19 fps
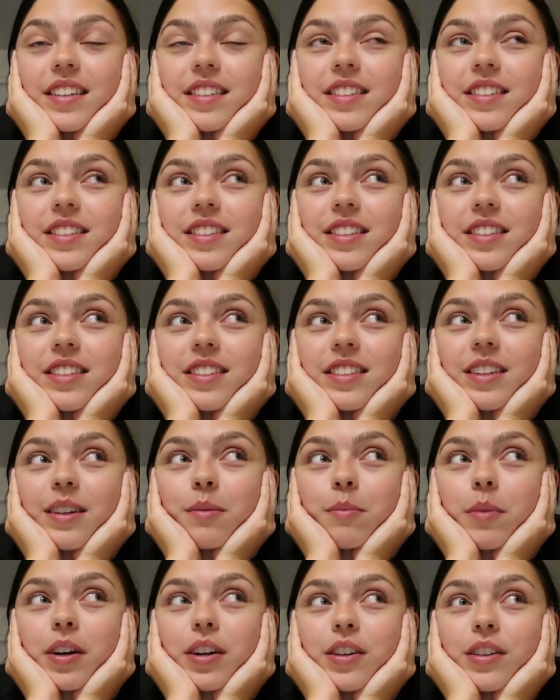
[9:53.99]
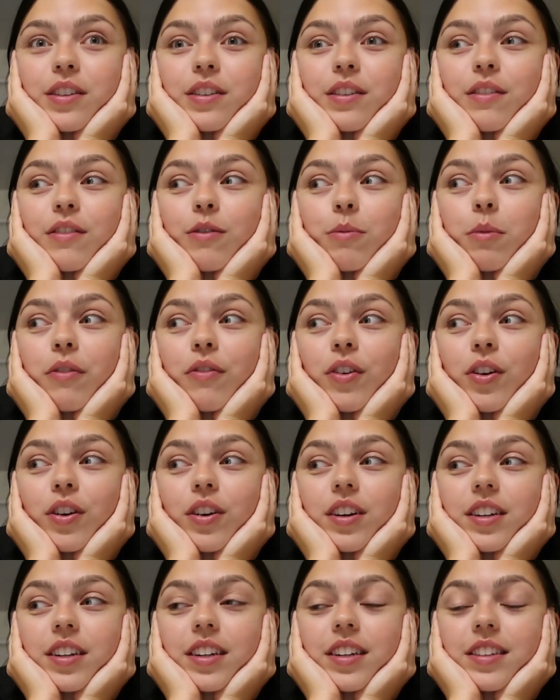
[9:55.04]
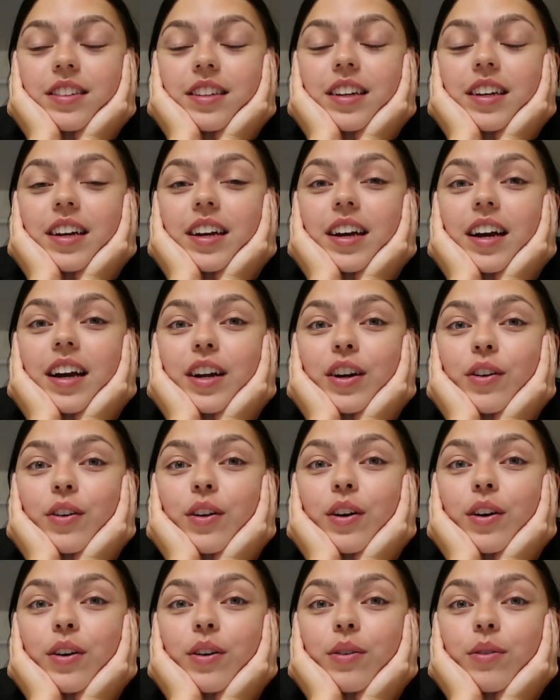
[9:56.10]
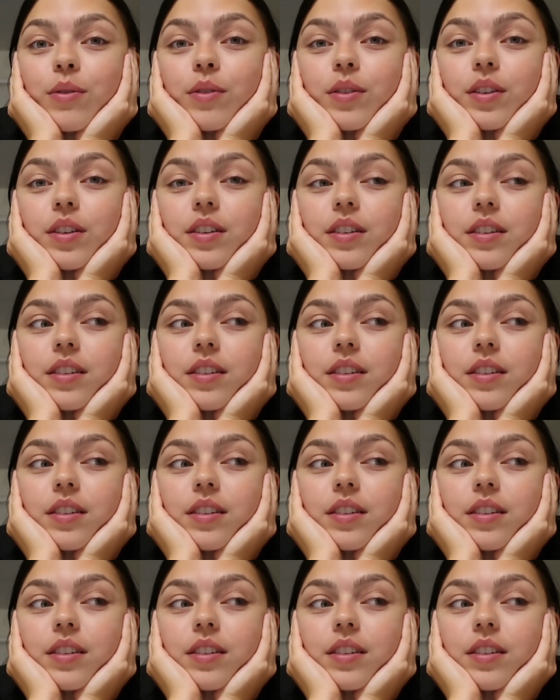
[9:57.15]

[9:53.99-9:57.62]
need to just admire her from afar, I guess. I don't know.